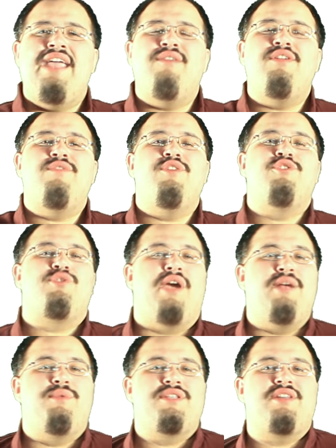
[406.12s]
Even if you
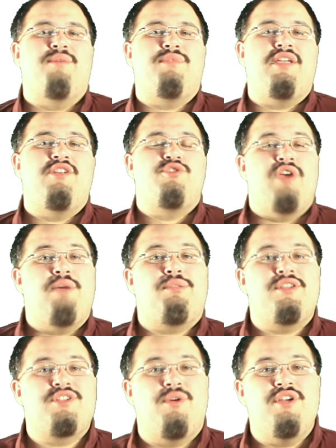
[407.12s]
trade with something,
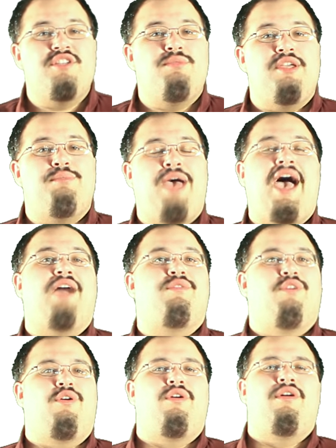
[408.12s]
trample is going to be
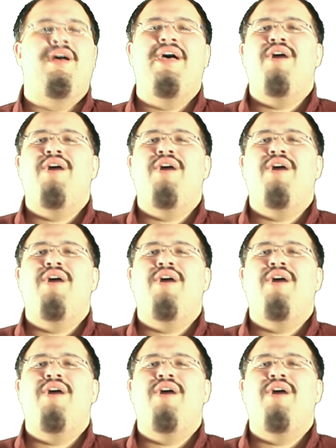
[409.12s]
impactful.